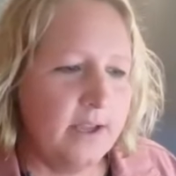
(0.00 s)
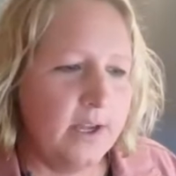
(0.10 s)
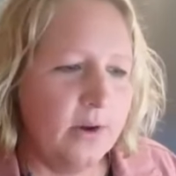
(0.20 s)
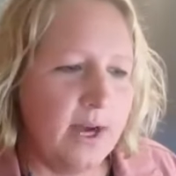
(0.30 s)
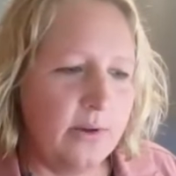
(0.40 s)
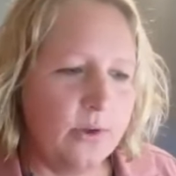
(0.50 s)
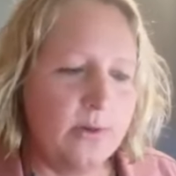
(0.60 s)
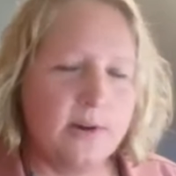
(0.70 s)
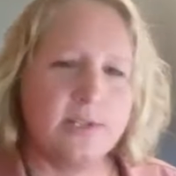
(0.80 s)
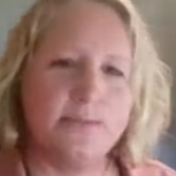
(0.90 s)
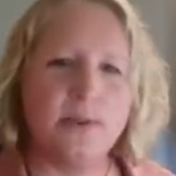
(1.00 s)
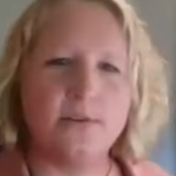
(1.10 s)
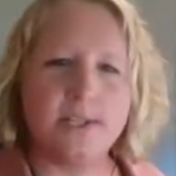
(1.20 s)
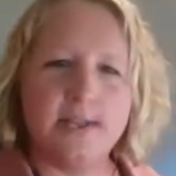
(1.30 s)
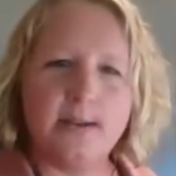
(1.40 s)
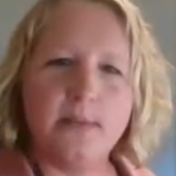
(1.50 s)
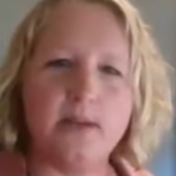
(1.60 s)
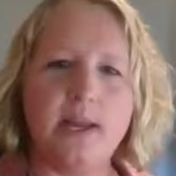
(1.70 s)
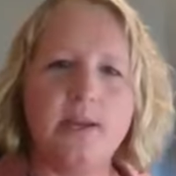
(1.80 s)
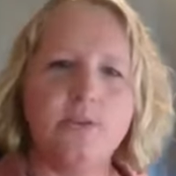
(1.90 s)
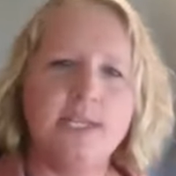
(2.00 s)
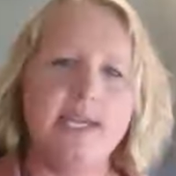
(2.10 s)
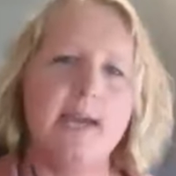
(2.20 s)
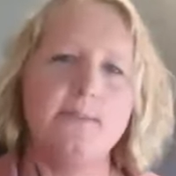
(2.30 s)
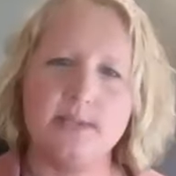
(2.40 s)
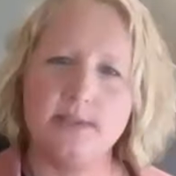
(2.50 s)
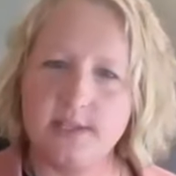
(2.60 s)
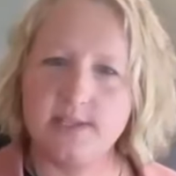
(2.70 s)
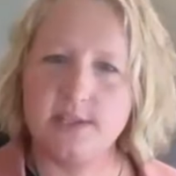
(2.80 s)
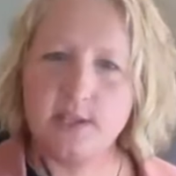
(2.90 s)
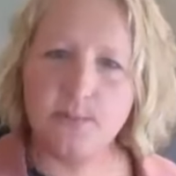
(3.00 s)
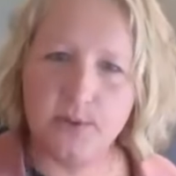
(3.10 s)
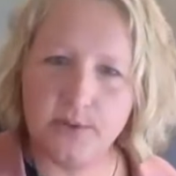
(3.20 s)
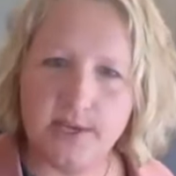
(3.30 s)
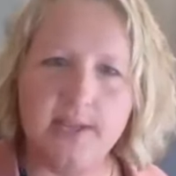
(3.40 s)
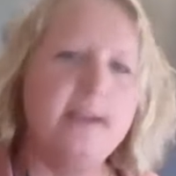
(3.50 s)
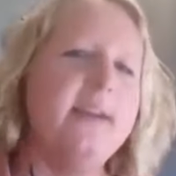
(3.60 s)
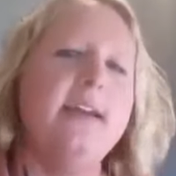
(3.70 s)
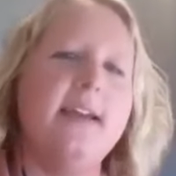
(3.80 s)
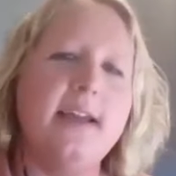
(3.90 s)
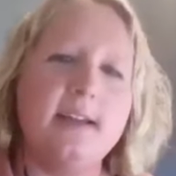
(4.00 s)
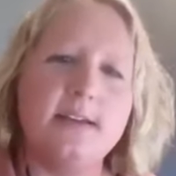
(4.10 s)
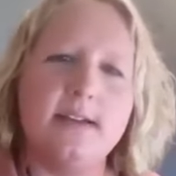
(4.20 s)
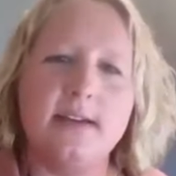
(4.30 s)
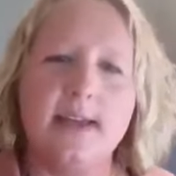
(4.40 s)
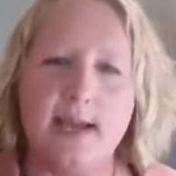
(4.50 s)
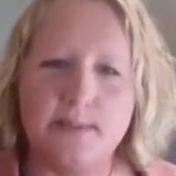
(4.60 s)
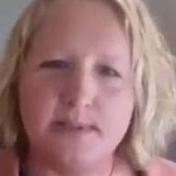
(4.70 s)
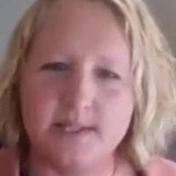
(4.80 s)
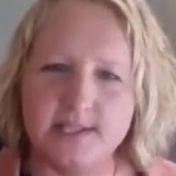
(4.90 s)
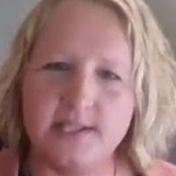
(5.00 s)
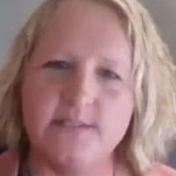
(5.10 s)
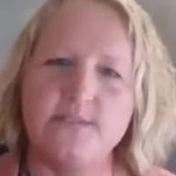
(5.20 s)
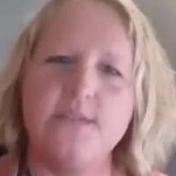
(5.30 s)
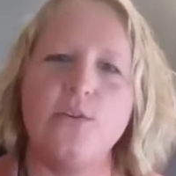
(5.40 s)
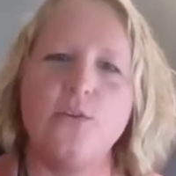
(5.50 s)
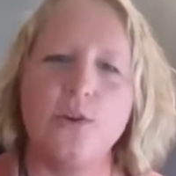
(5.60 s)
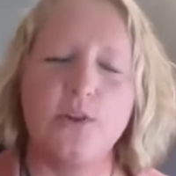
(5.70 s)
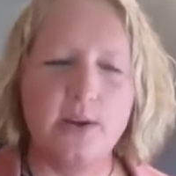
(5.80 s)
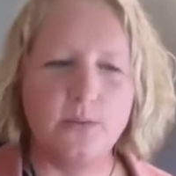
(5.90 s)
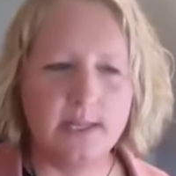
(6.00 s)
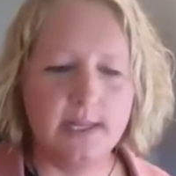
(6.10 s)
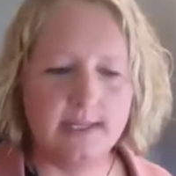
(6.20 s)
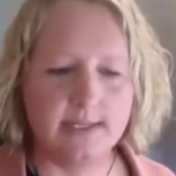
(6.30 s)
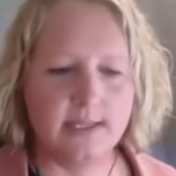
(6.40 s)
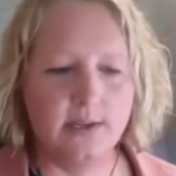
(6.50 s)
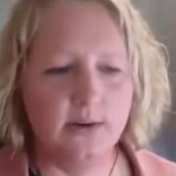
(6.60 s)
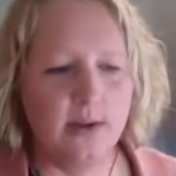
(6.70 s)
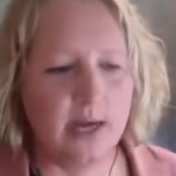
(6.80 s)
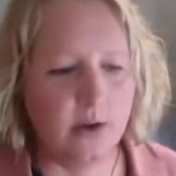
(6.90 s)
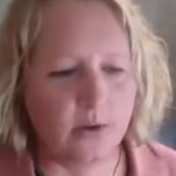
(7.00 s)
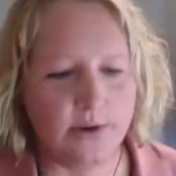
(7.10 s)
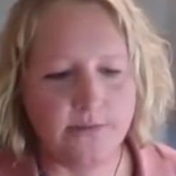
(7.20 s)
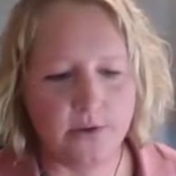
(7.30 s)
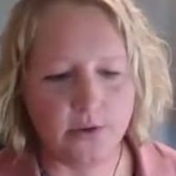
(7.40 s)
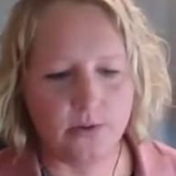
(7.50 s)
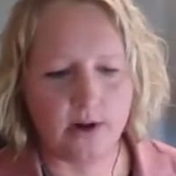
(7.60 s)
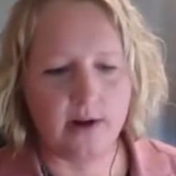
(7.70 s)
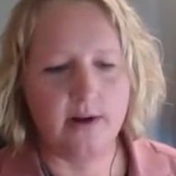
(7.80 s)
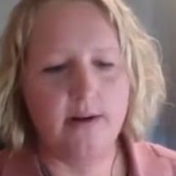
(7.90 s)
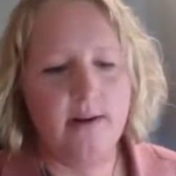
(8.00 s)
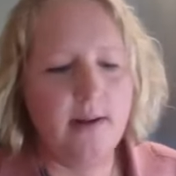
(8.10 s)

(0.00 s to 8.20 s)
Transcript: you know, how you are as a mother to them and you see gaps and things in the community and gaps and stuff, or you kind of realize, you know, how grateful you are